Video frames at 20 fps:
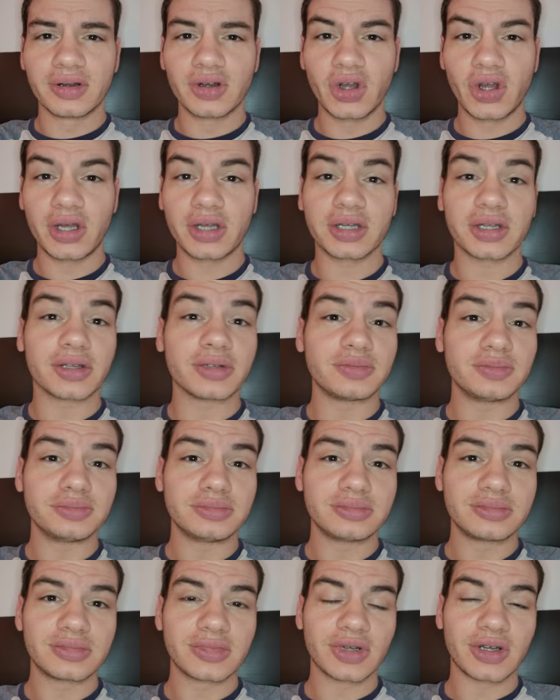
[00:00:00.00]
Hi,
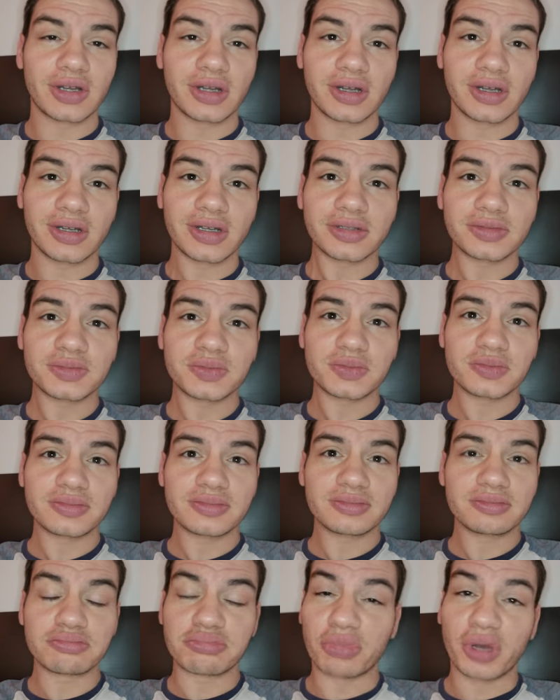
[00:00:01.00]
uh,
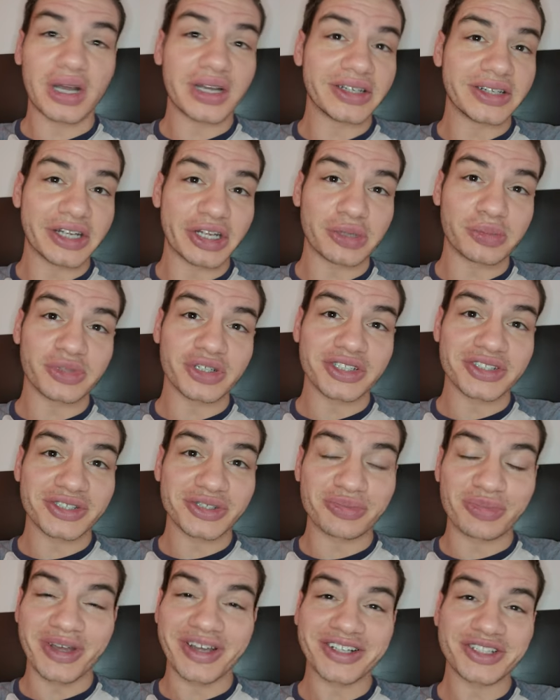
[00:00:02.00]
my name
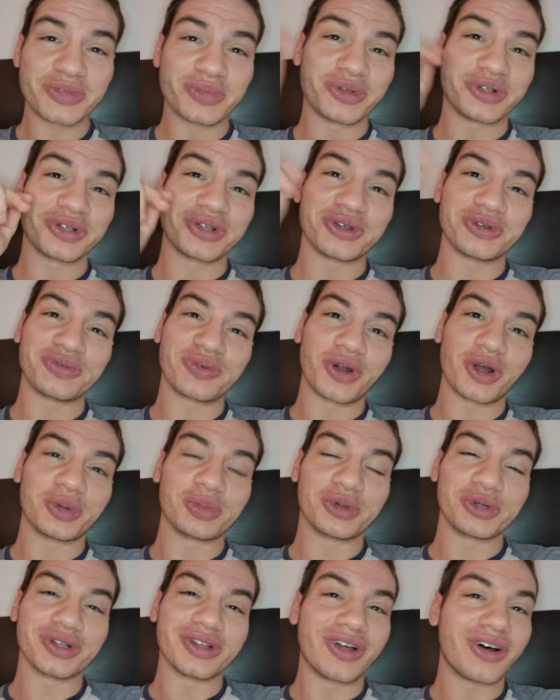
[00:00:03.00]
is Maximilian
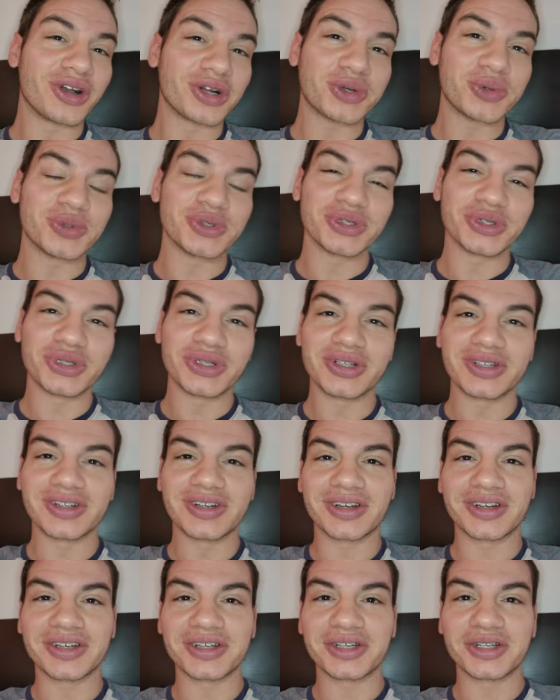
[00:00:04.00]
Robert Lockwood.
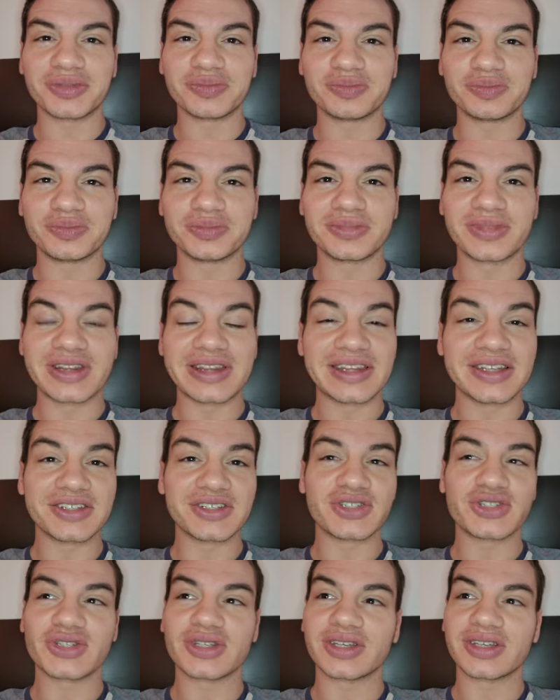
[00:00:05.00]
Um,
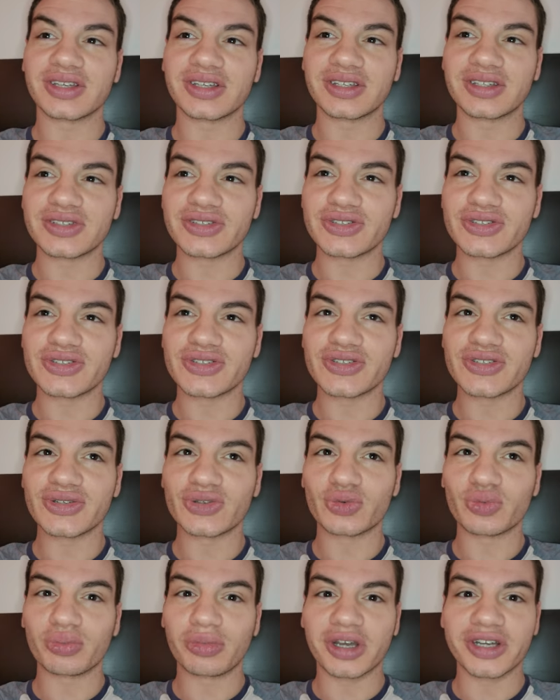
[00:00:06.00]
this
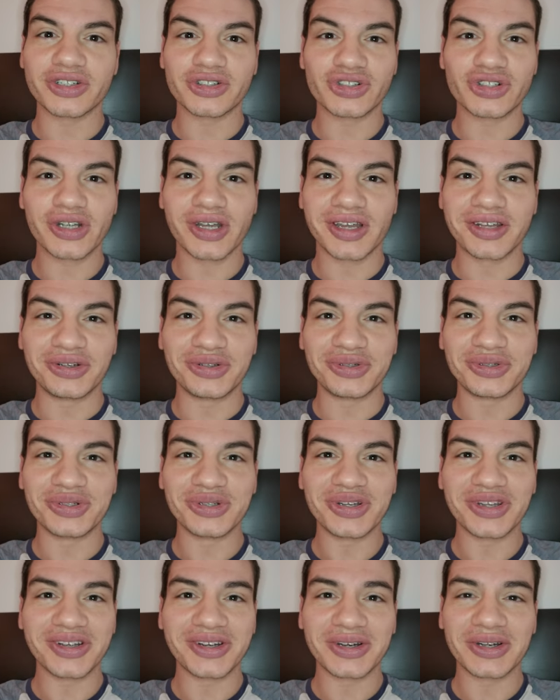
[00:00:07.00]
is my channel
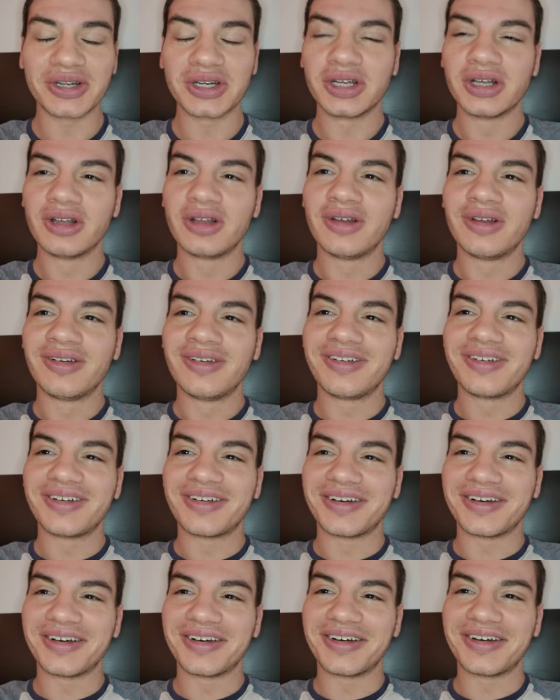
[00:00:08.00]
here,
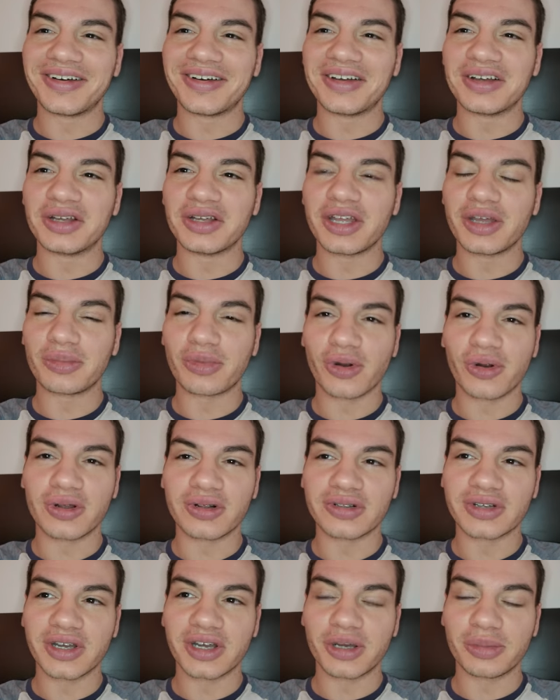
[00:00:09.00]
uh,
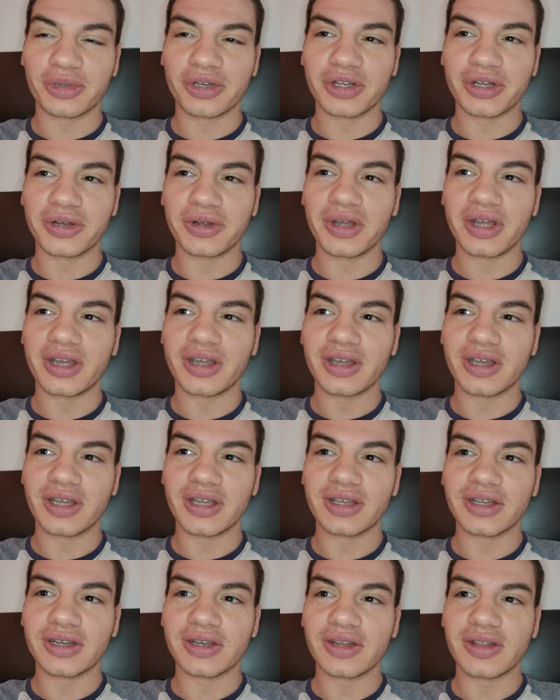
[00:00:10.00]
MRL Comedy,
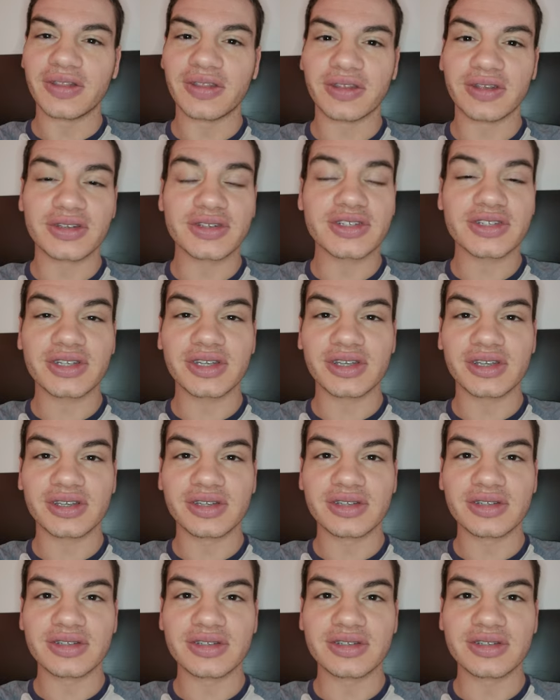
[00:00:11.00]
and this
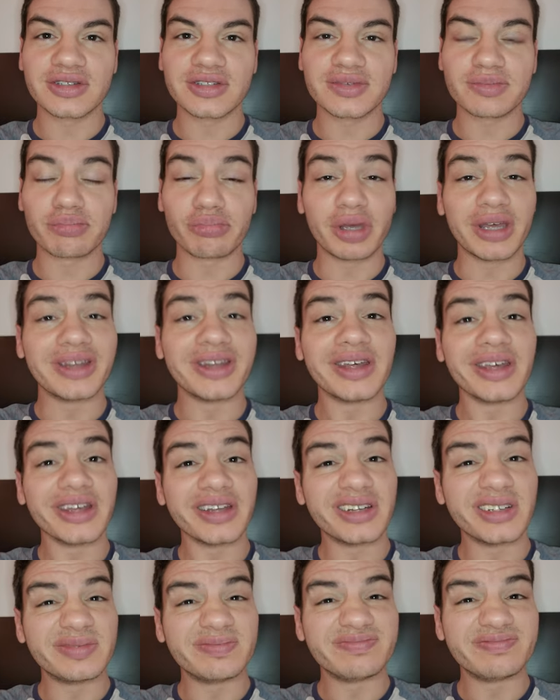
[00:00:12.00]
is
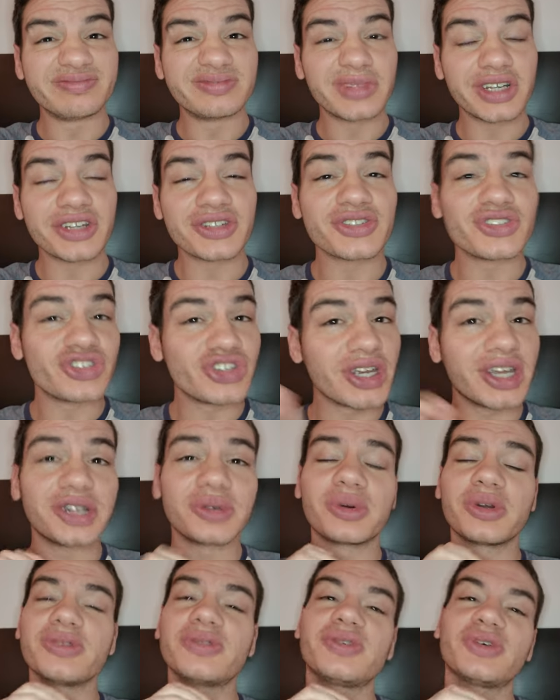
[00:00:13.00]
Bedhead. It is
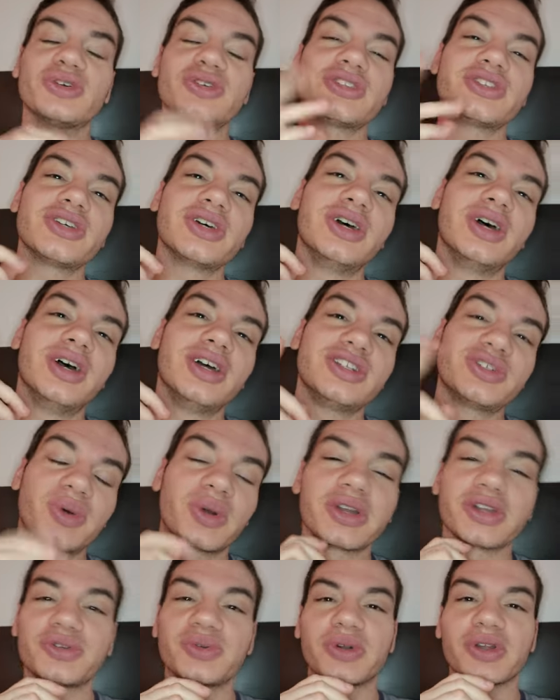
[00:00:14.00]
January 1st,
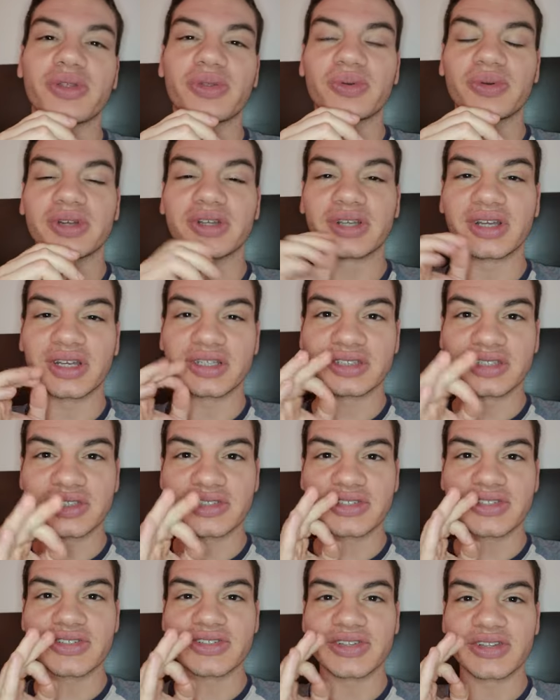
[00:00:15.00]
2023, and
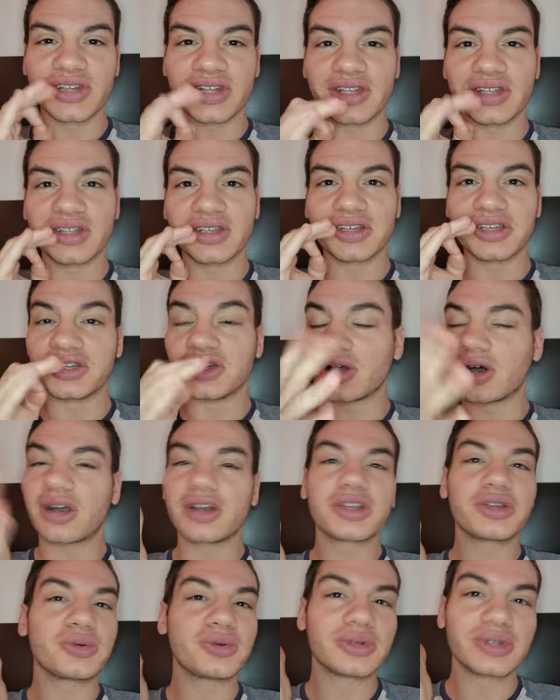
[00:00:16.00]
this is the
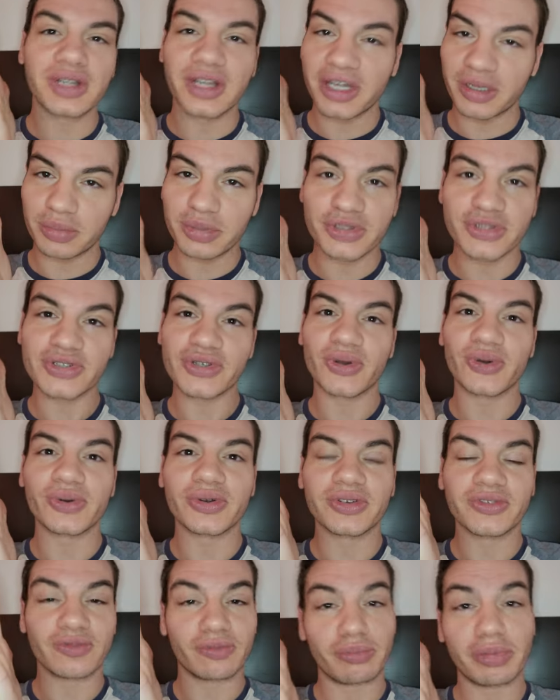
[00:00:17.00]
inaugural
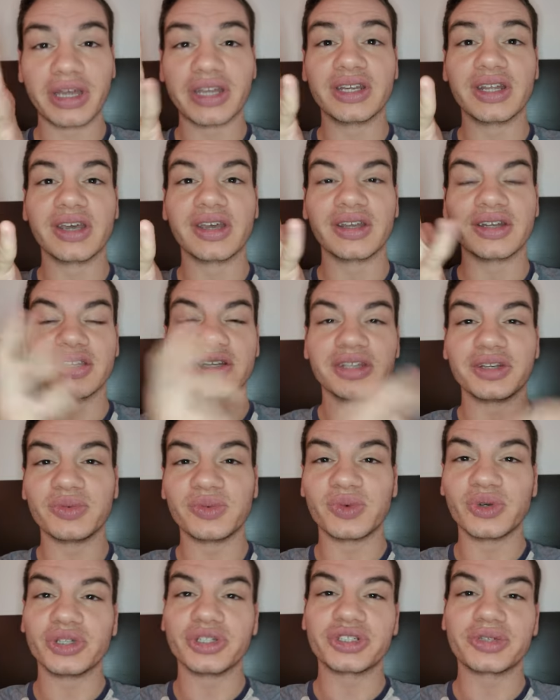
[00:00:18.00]
episode of Bedhead, in
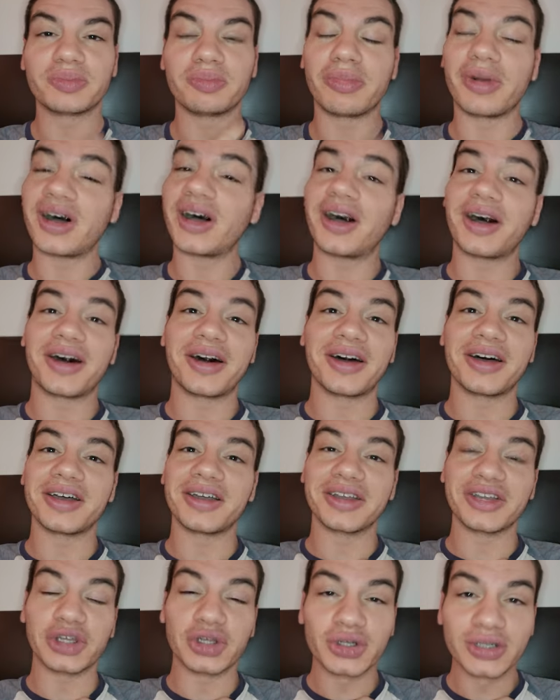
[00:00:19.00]
which
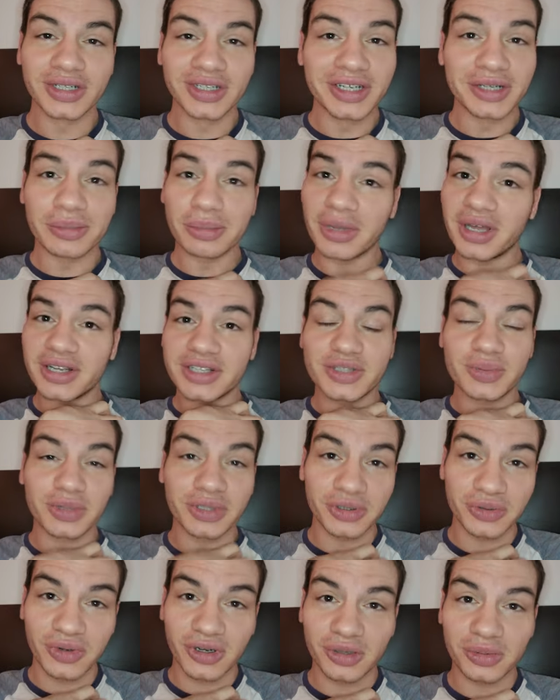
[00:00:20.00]
I,
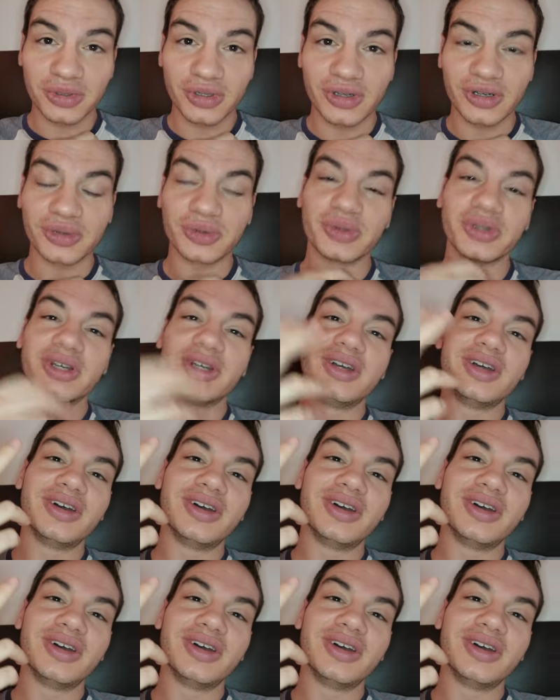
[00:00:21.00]
Maximilian Robert Lockwood,